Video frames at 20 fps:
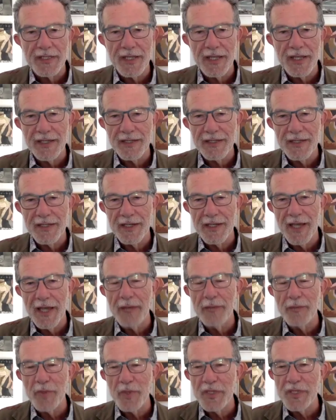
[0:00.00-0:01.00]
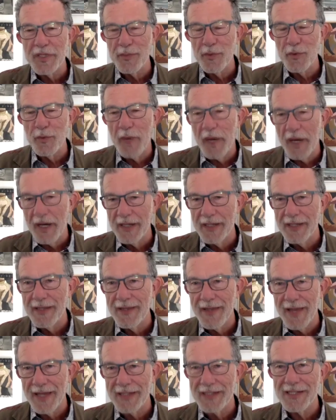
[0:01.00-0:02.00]
and principle behind
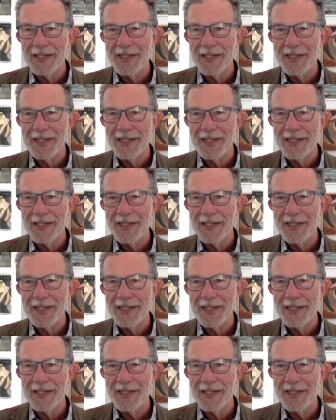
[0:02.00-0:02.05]
that?